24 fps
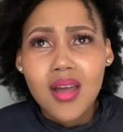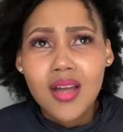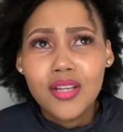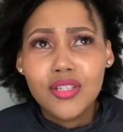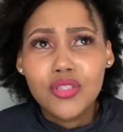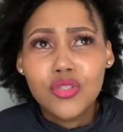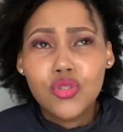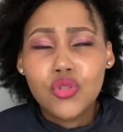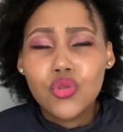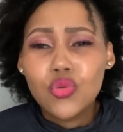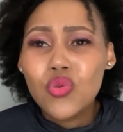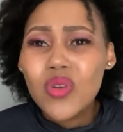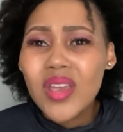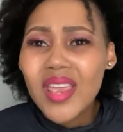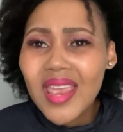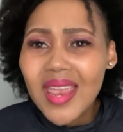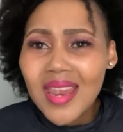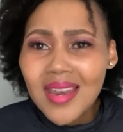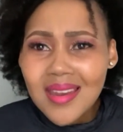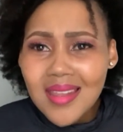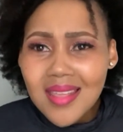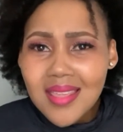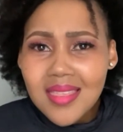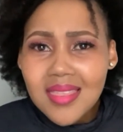do
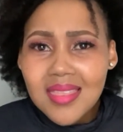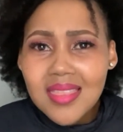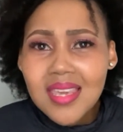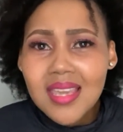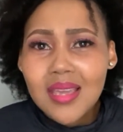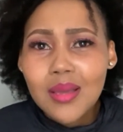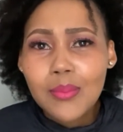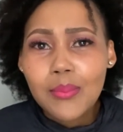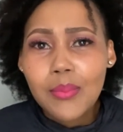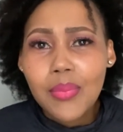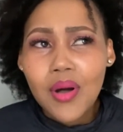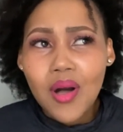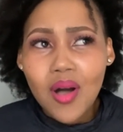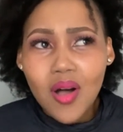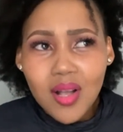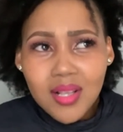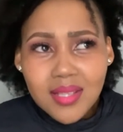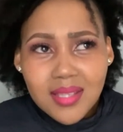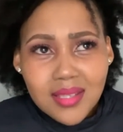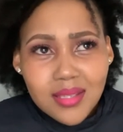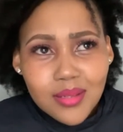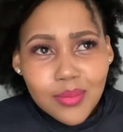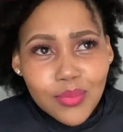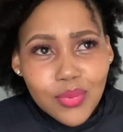anything
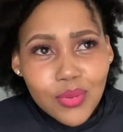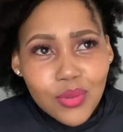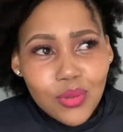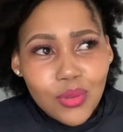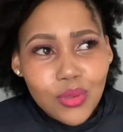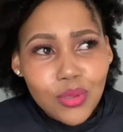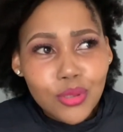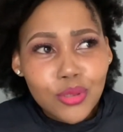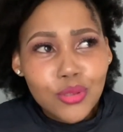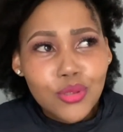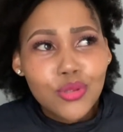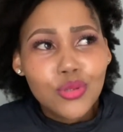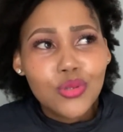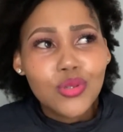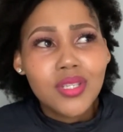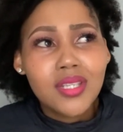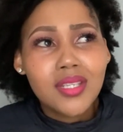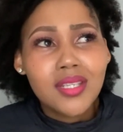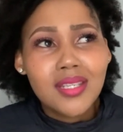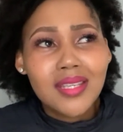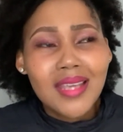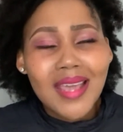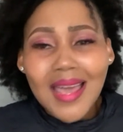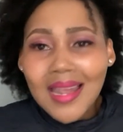possible to
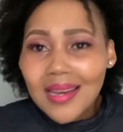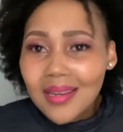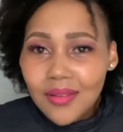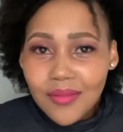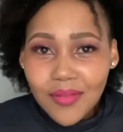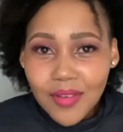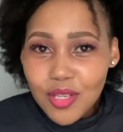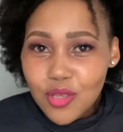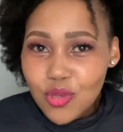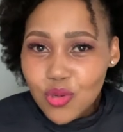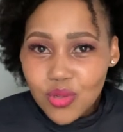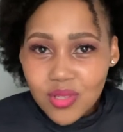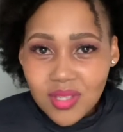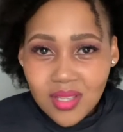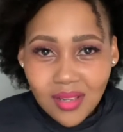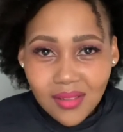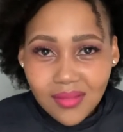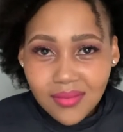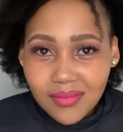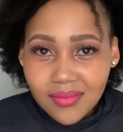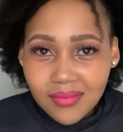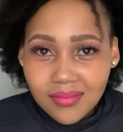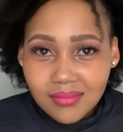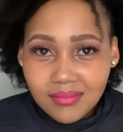elevate
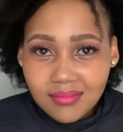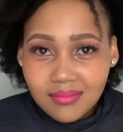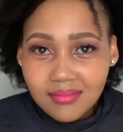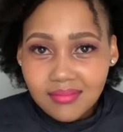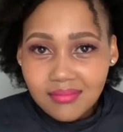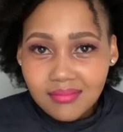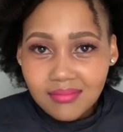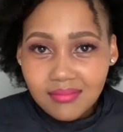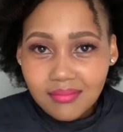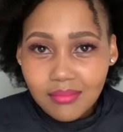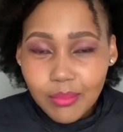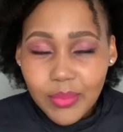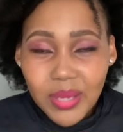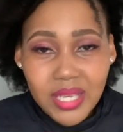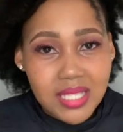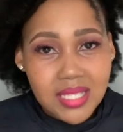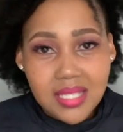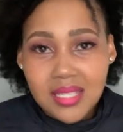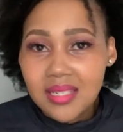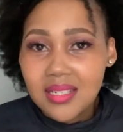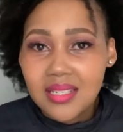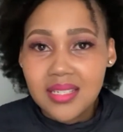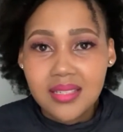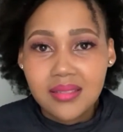yourself,
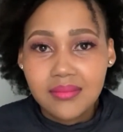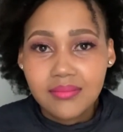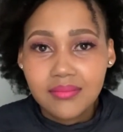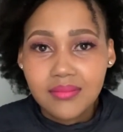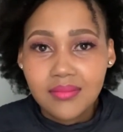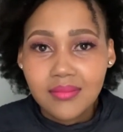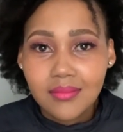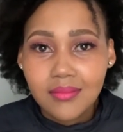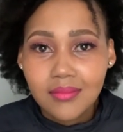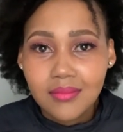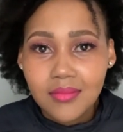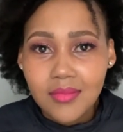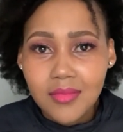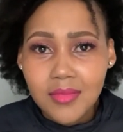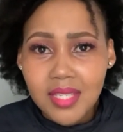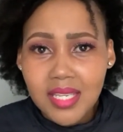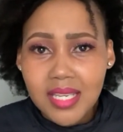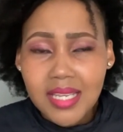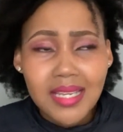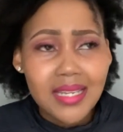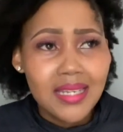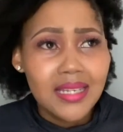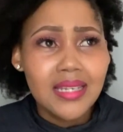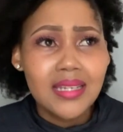basically.
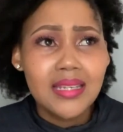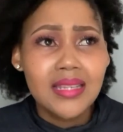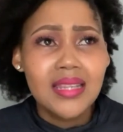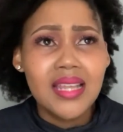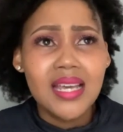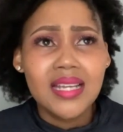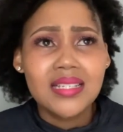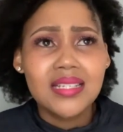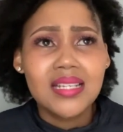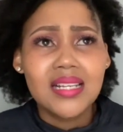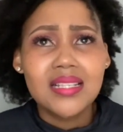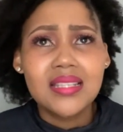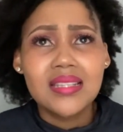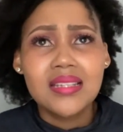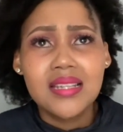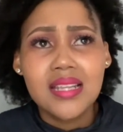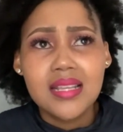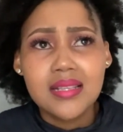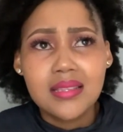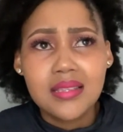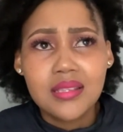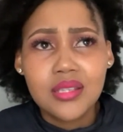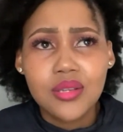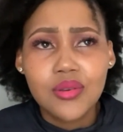That doesn't
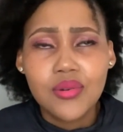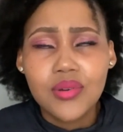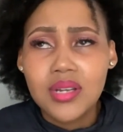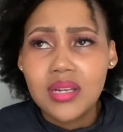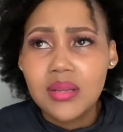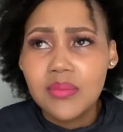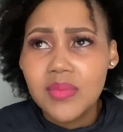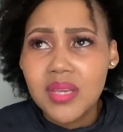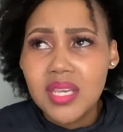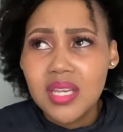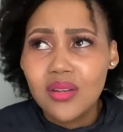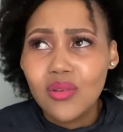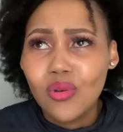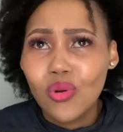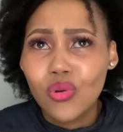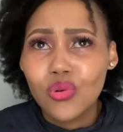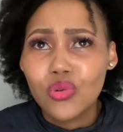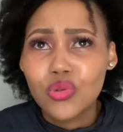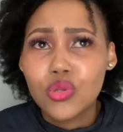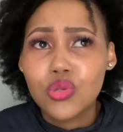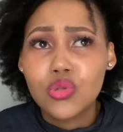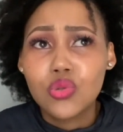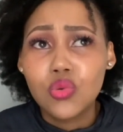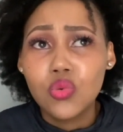necessarily mean go to
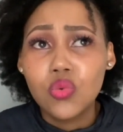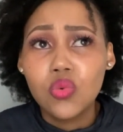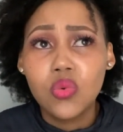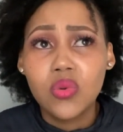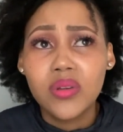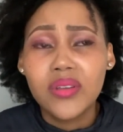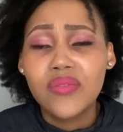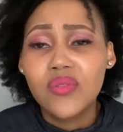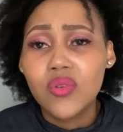school if you